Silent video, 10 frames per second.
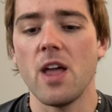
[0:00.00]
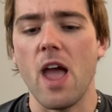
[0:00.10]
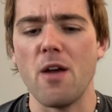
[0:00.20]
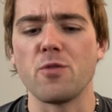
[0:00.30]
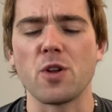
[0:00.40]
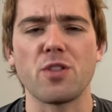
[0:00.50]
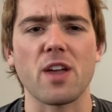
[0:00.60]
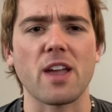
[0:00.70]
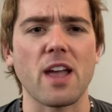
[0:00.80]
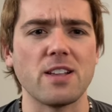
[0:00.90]

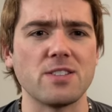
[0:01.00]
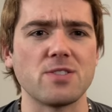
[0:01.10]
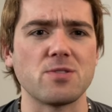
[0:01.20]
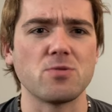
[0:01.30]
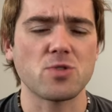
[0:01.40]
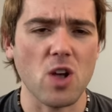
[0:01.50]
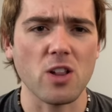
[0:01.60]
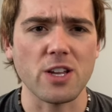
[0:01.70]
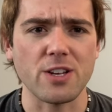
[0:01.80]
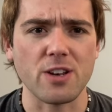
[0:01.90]
everything is
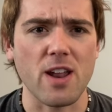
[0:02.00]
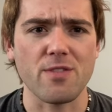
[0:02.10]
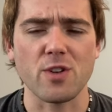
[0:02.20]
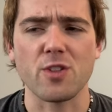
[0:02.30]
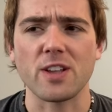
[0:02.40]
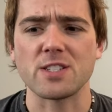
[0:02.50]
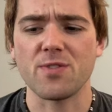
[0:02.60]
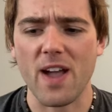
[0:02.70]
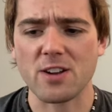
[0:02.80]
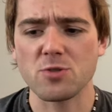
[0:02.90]
solid and everything is
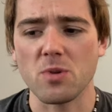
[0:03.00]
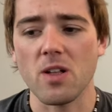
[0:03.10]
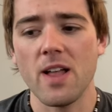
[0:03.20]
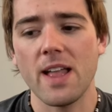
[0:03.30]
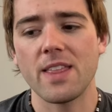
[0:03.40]
factual,